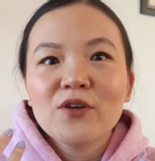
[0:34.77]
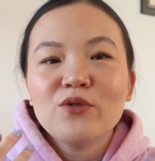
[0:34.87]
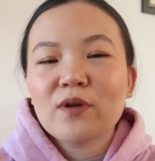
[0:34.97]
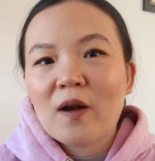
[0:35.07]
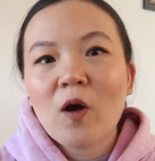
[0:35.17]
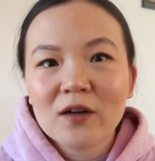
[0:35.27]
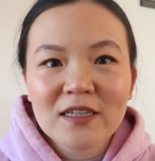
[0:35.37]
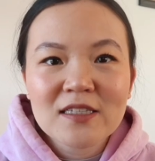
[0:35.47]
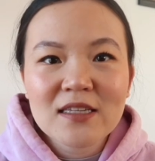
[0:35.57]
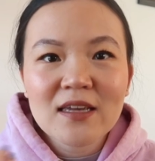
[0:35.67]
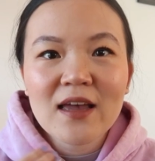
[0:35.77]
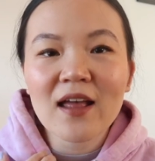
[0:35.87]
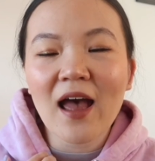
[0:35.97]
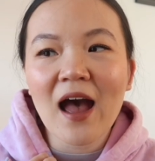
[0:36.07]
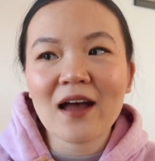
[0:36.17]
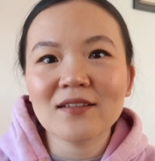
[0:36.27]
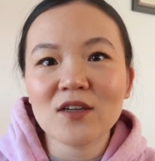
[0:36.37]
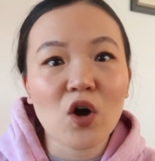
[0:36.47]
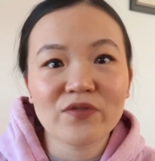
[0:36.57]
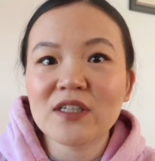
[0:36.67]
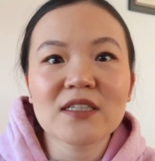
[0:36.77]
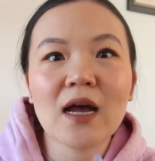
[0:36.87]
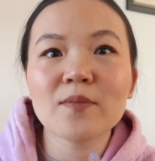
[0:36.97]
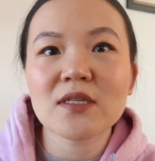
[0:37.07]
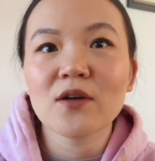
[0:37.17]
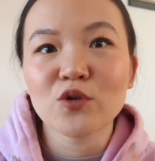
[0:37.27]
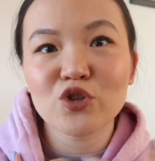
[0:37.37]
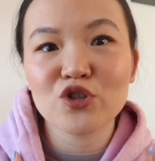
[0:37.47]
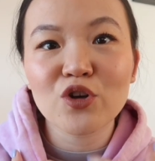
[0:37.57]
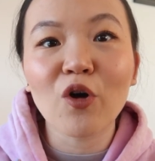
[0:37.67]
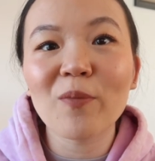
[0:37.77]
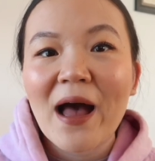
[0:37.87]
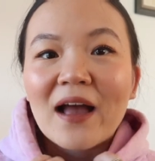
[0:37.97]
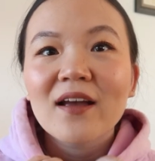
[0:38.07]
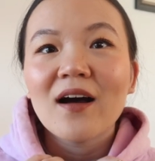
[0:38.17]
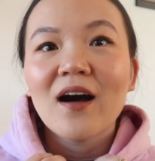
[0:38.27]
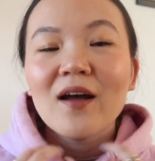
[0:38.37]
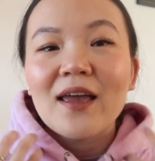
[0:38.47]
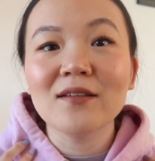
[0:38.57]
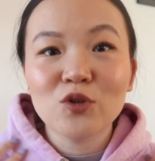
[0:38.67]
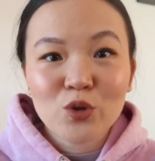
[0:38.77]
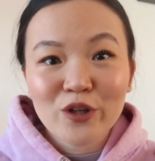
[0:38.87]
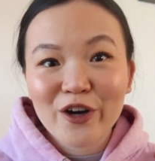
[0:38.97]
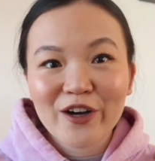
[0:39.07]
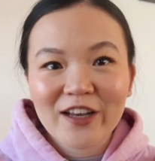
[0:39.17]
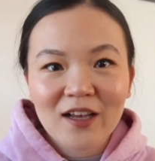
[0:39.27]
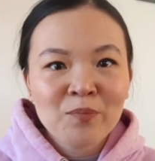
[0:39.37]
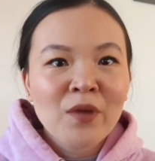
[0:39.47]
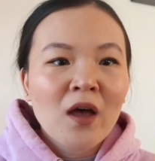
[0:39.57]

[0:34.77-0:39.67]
You can hardly see it, and oftentimes it'll just go back into the hoodie.